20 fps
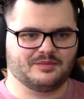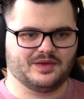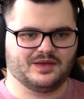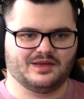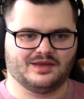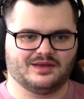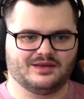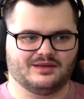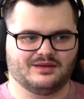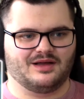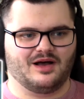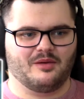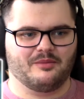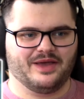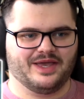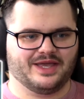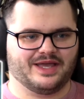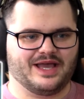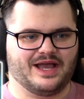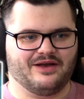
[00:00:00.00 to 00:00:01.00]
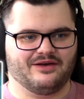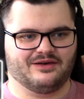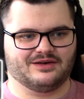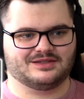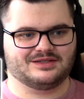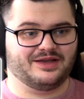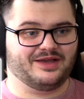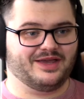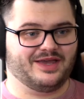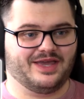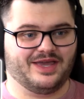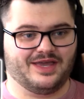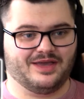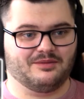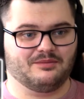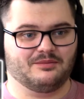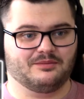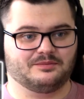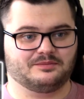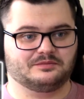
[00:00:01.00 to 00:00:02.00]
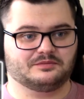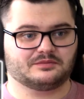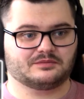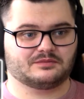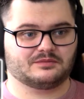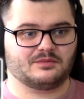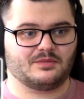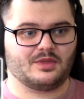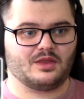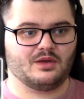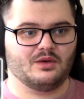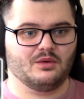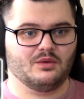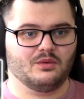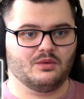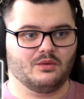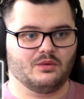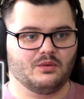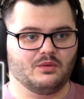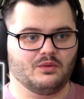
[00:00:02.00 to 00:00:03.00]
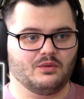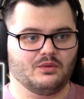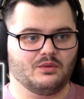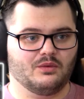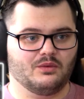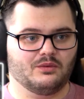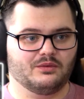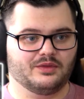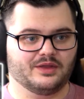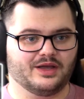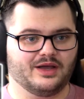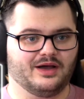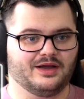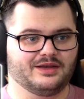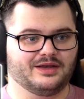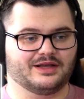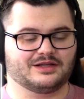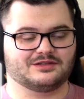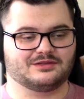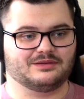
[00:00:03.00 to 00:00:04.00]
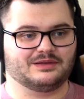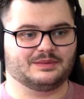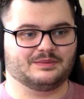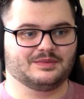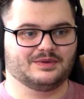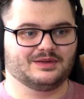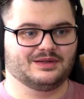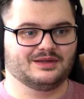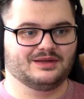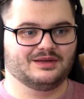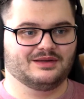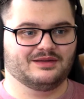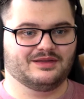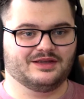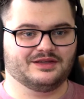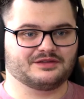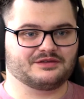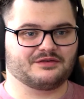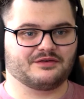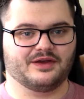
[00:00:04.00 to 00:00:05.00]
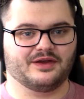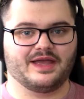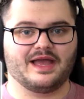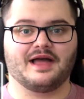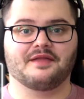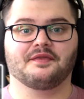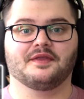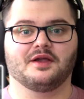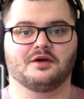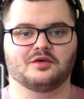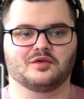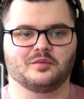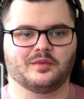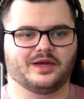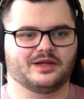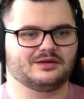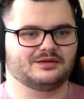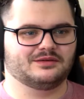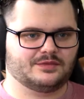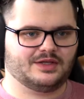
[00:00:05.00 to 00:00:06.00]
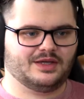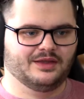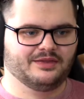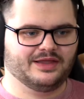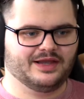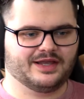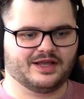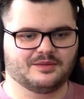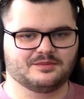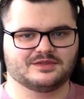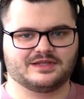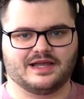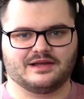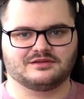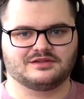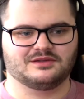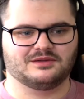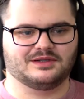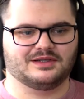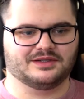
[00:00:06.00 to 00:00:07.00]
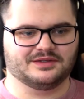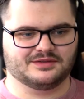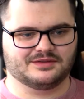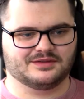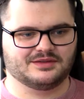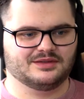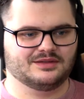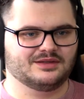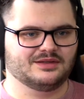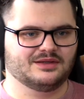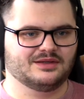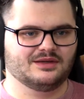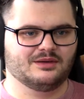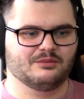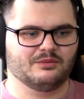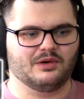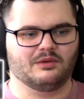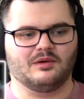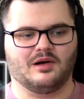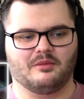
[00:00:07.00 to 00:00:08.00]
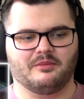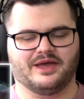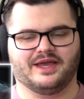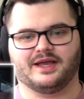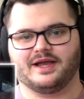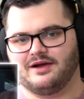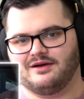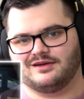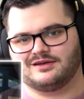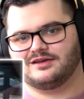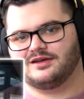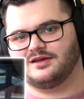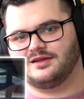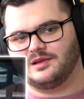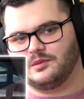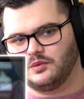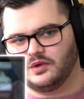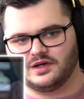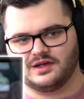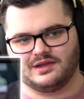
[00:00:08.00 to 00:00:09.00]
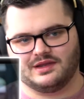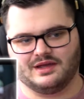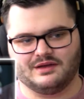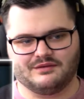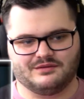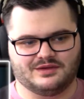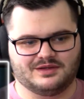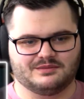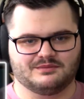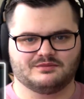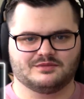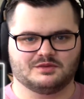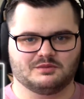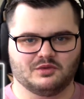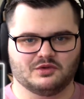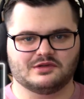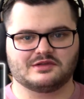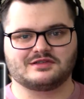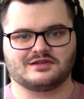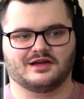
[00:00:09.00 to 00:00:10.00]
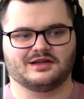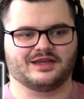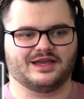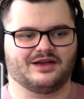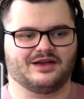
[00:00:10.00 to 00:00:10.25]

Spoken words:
be our main character, him, or the guy next to him. These three, and the old man. That it comes down to, at least. Well, our main character and one of the other more side